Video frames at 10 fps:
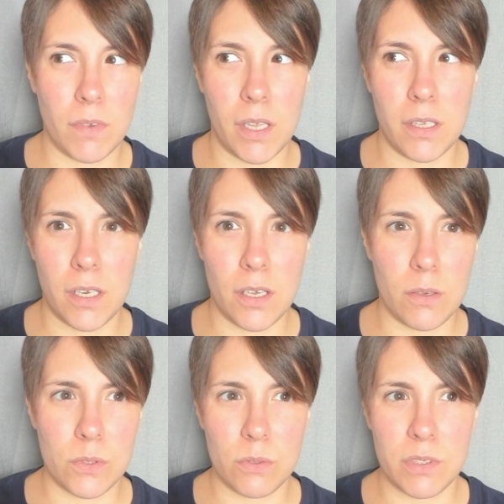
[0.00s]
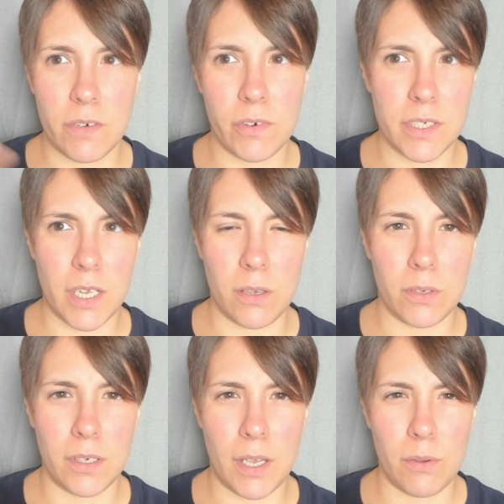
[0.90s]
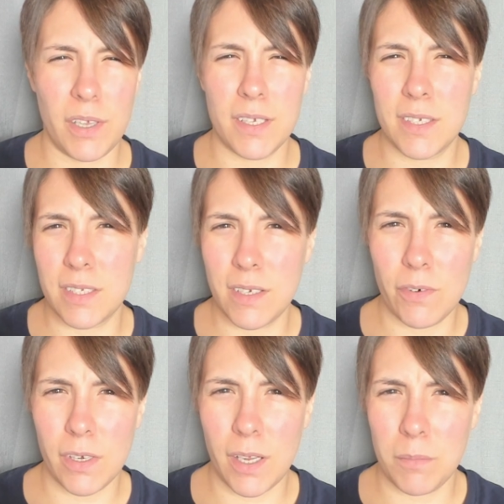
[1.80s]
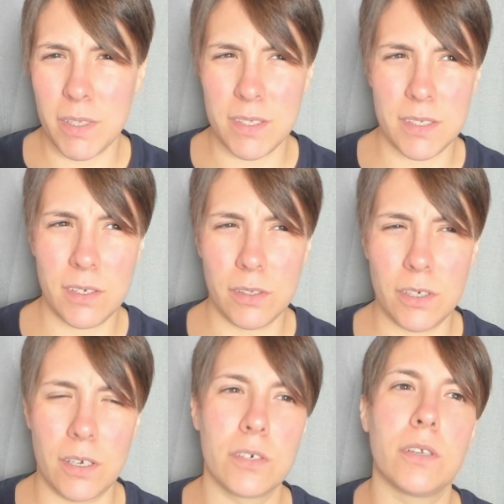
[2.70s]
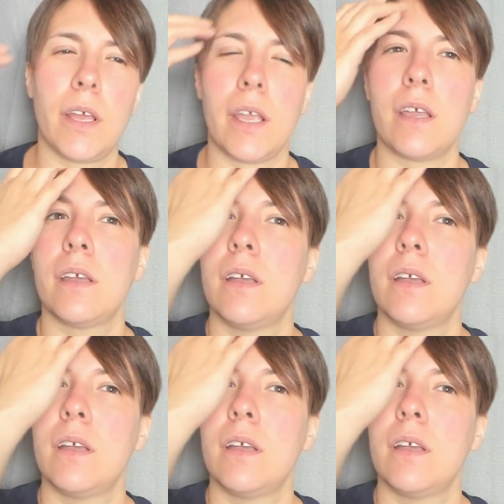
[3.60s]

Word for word: and then he goes to a different town, and now he has a different name that's still a doctor. Like,